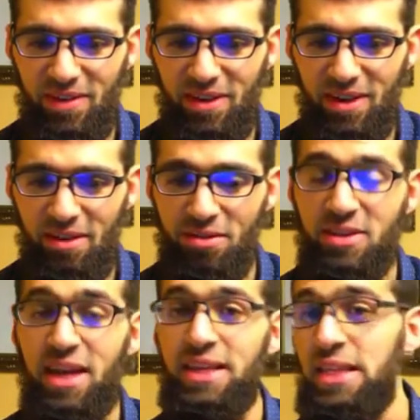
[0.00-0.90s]
if this
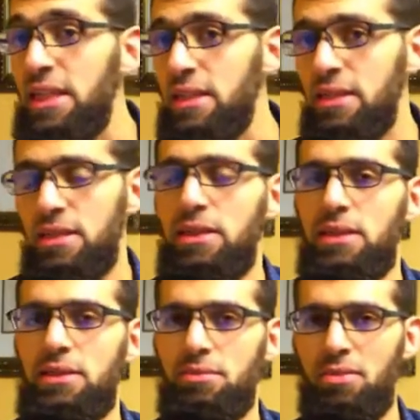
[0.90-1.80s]
idea
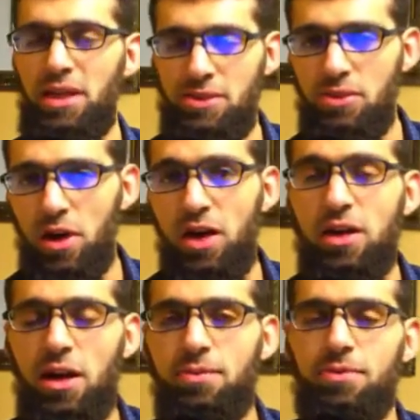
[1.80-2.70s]
makes you
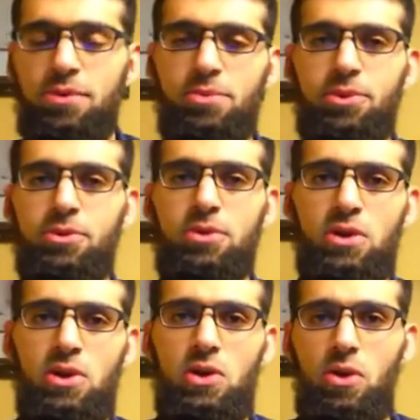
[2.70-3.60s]
uncomfortable
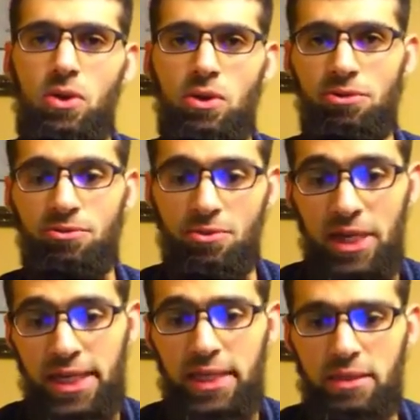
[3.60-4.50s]
or
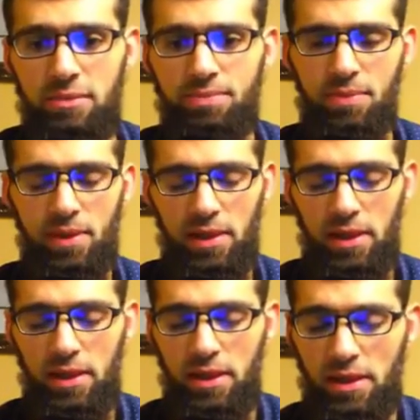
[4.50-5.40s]
afraid,
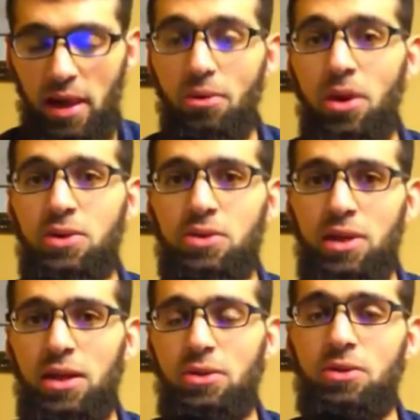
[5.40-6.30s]
then I want to
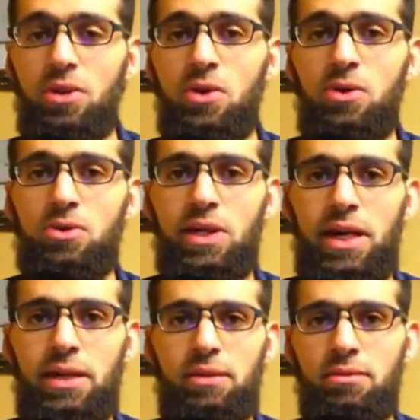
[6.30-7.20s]
let you know
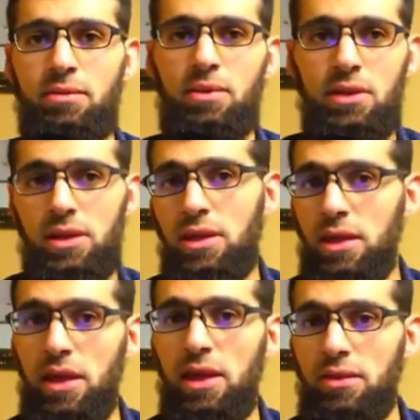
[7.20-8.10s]
that
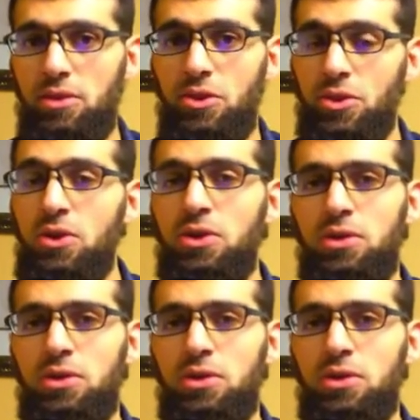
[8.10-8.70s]
it should,